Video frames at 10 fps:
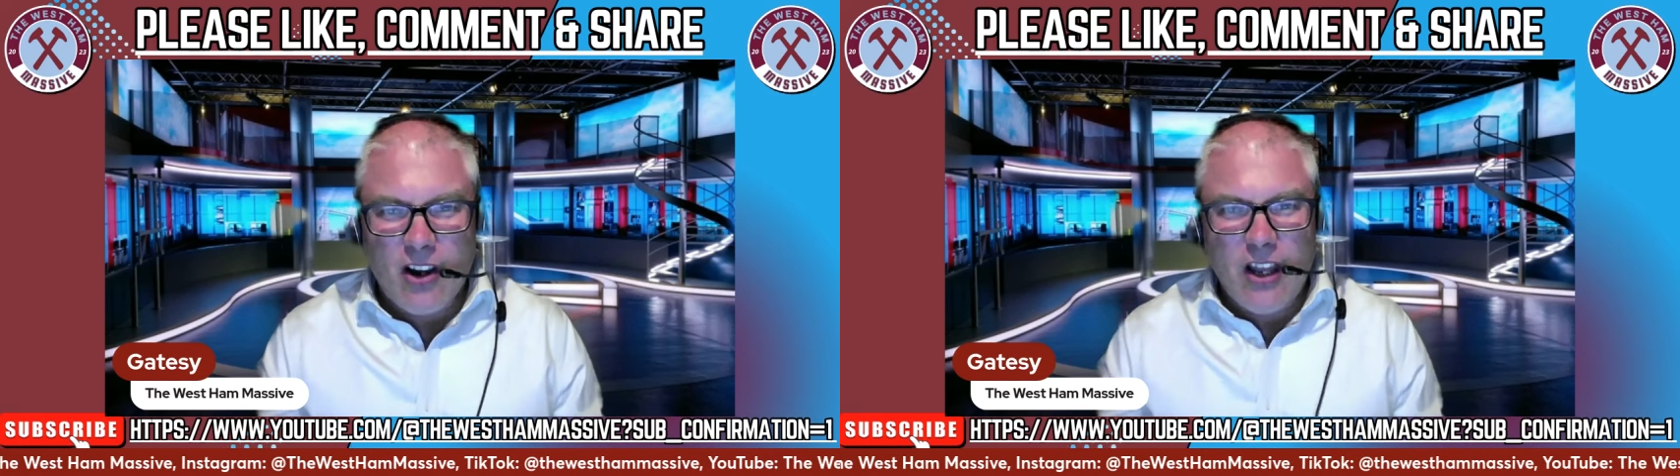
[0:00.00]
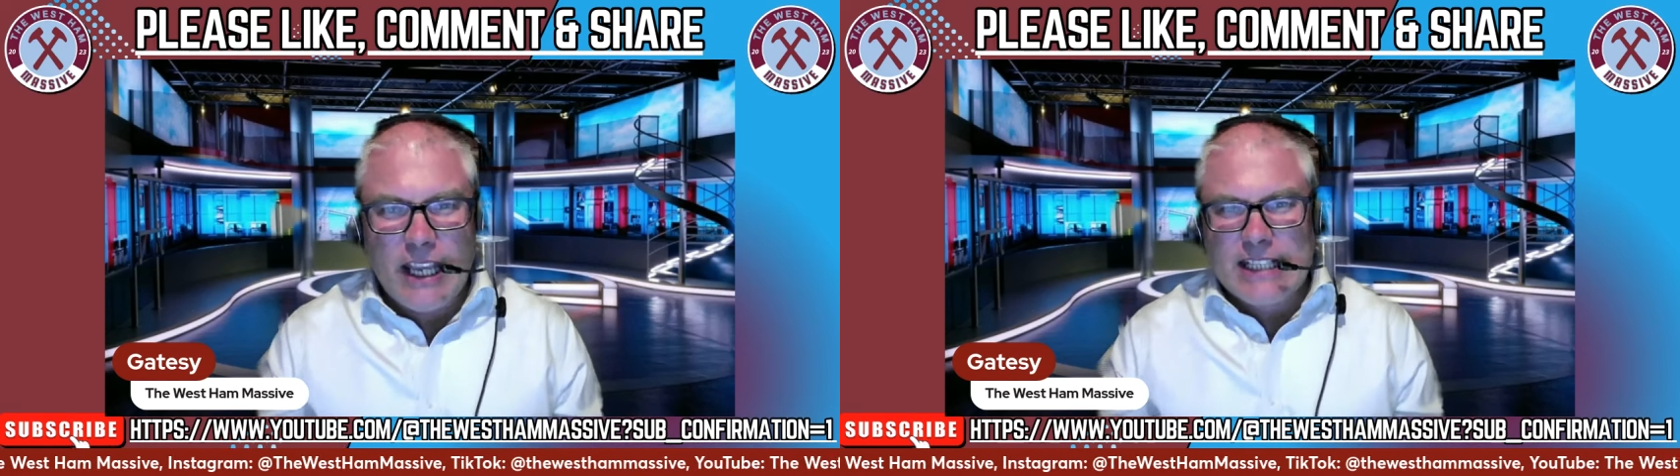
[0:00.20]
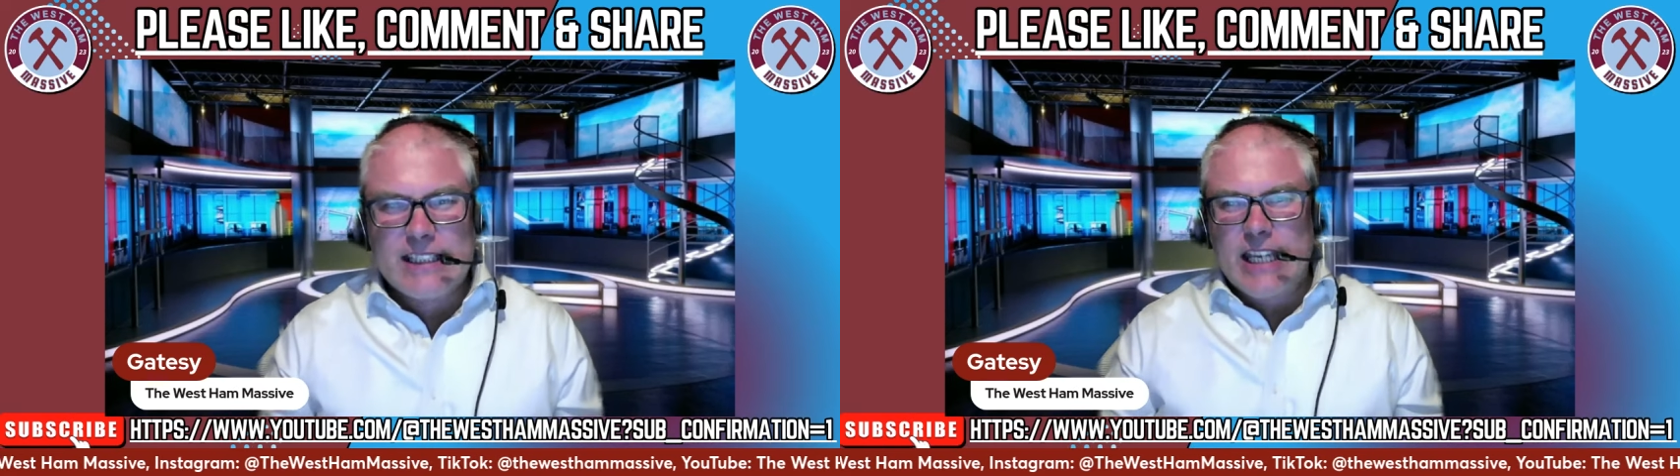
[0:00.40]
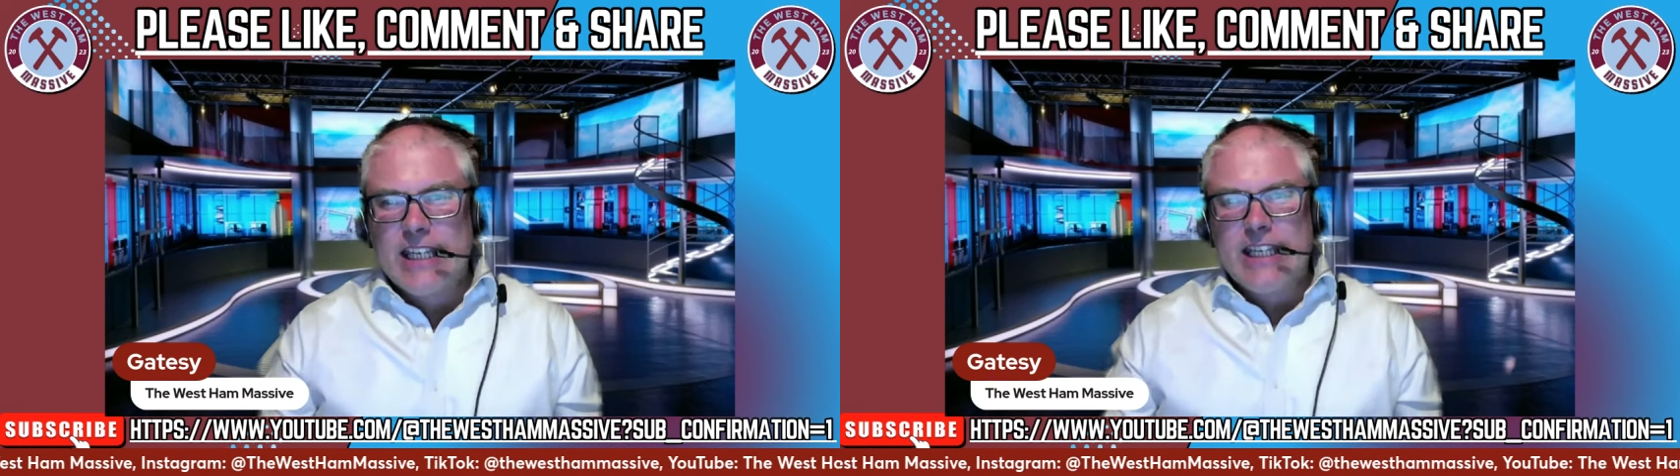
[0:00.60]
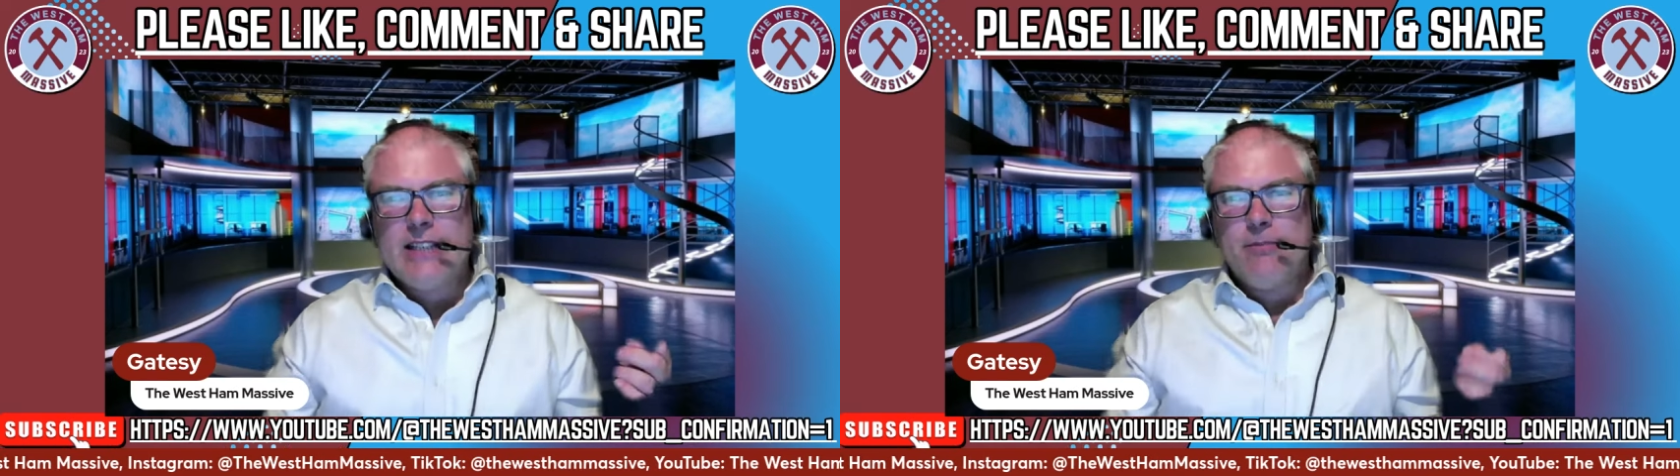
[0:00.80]
Like I say,
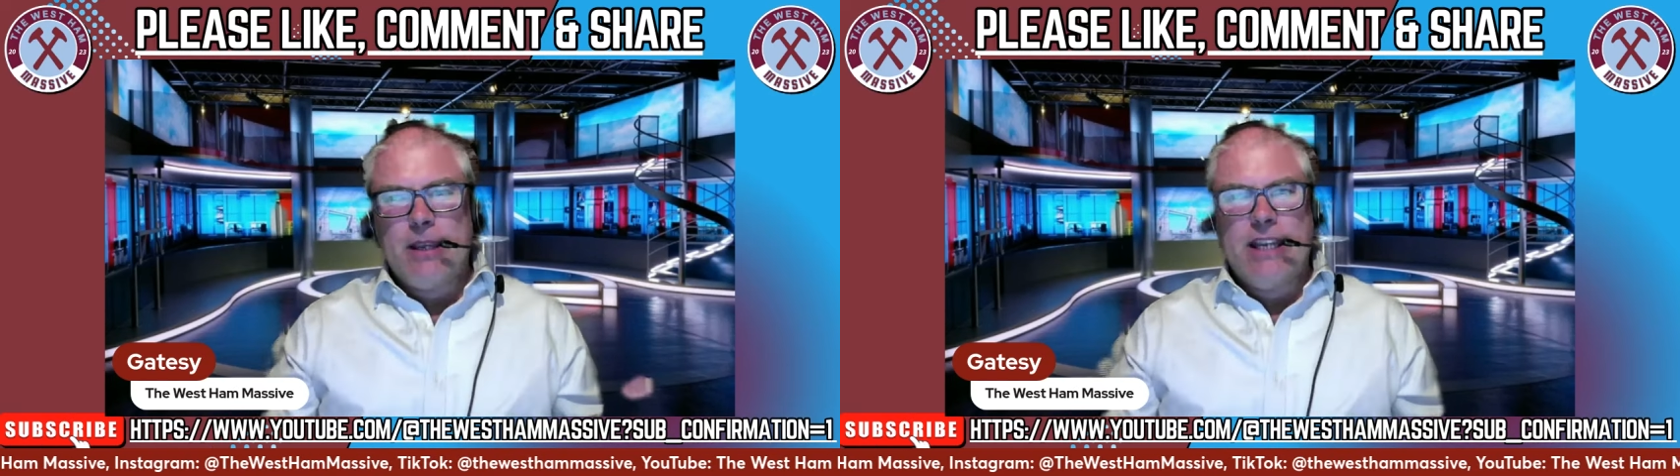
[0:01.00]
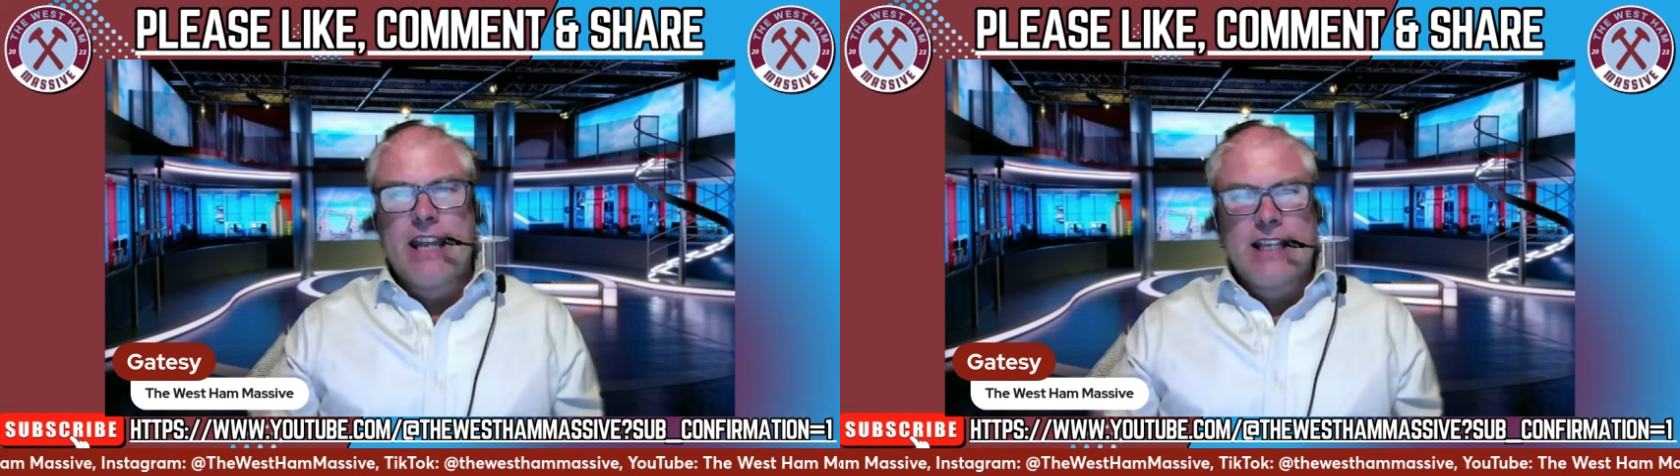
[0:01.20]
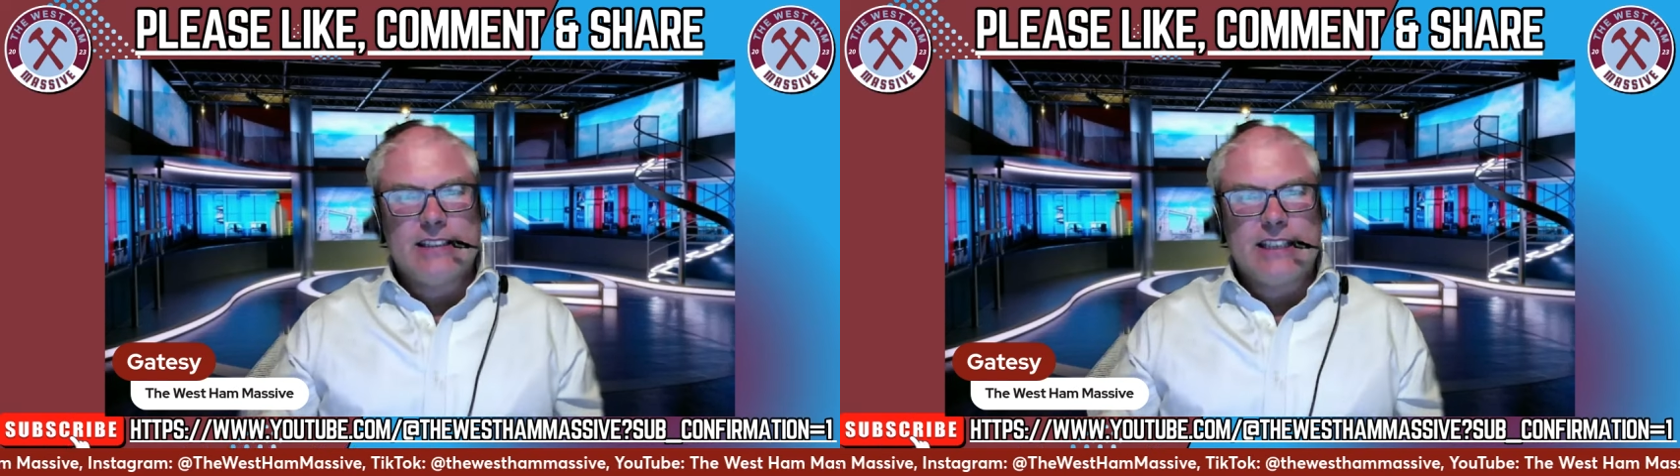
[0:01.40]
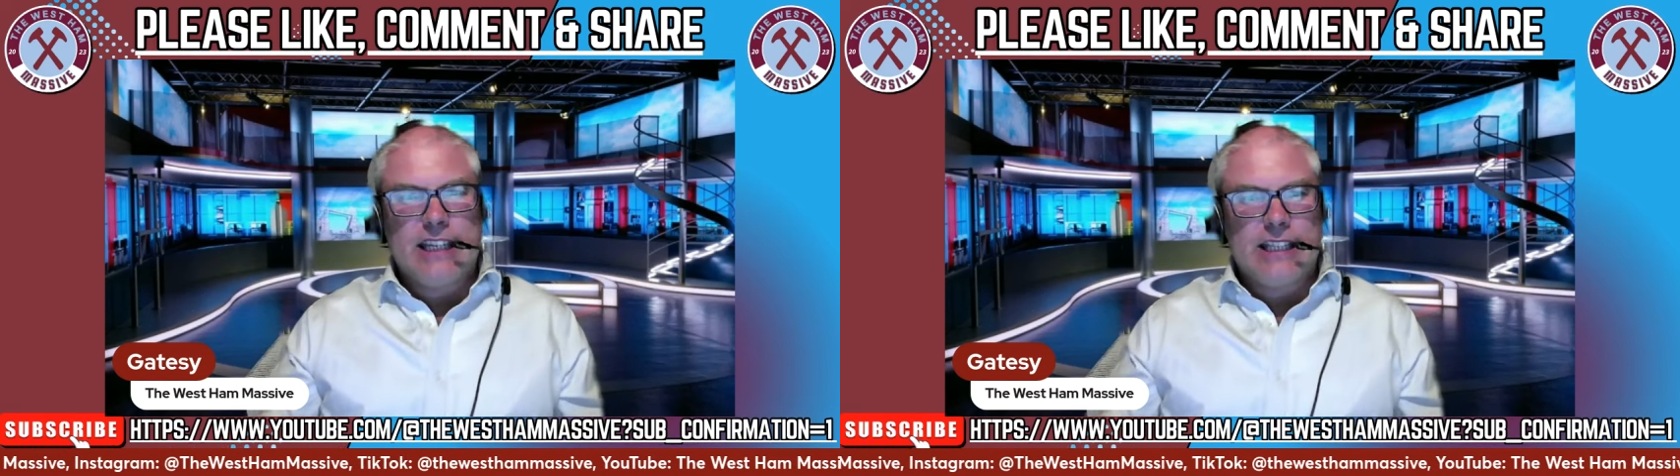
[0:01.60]
he's been there, seen it,